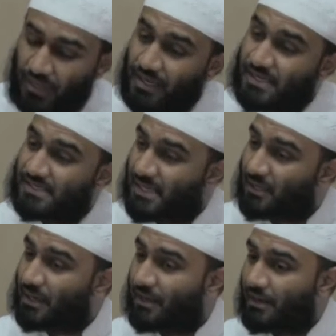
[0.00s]
it is
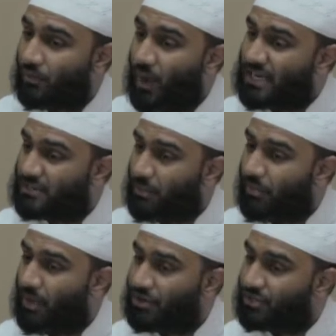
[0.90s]
still wajib
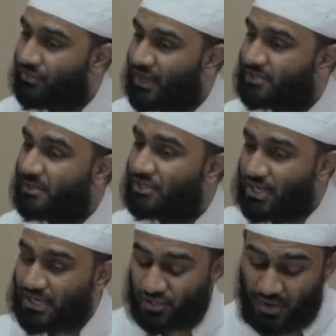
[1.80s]
upon her to fast, meaning
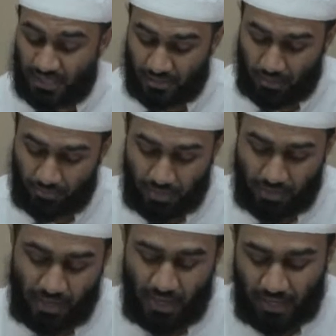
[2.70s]
she has to make them up
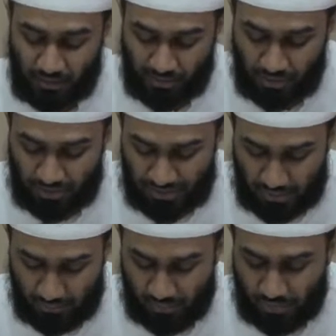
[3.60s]
at another
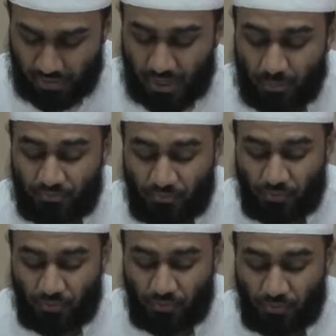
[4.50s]
time. Number
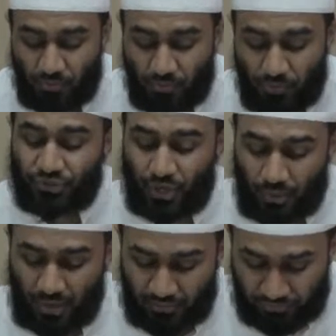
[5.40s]
four,
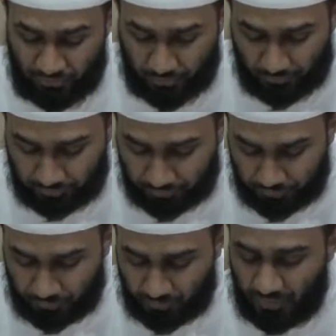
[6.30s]
wat-tawaf.
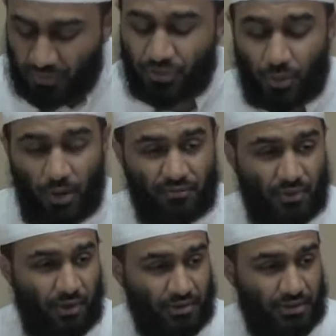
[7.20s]
Tawaf
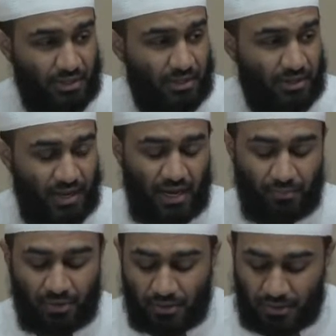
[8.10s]
around the
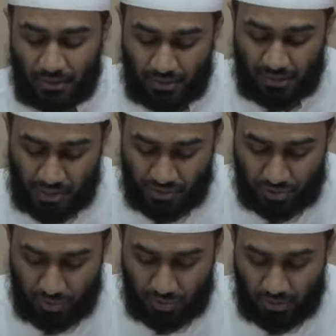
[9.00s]
Kaaba is
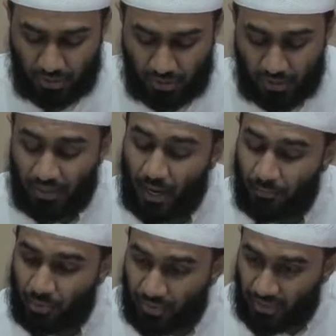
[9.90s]
also
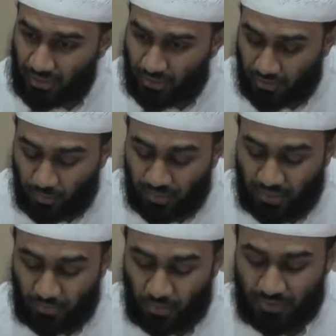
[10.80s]
not permitted when
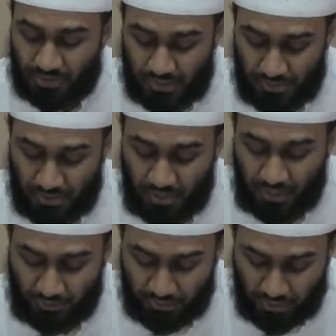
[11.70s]
a woman is on her
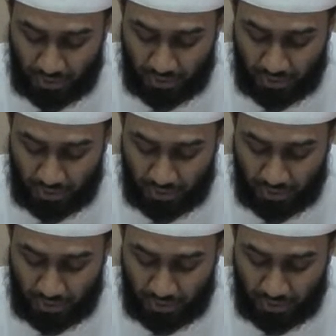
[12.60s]
hayd.